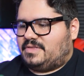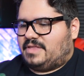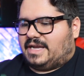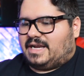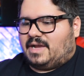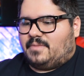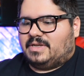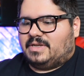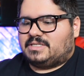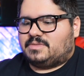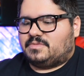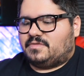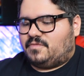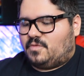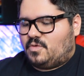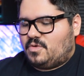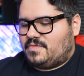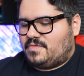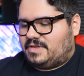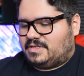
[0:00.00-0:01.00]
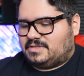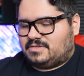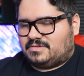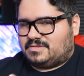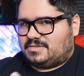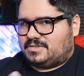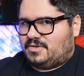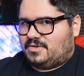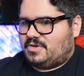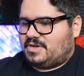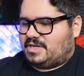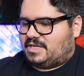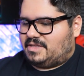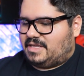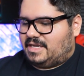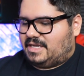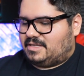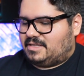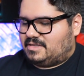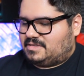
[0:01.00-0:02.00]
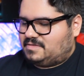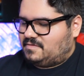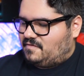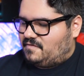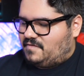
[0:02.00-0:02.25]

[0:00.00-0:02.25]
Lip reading: Like I mentioned before, these are sturdy, like it doesn't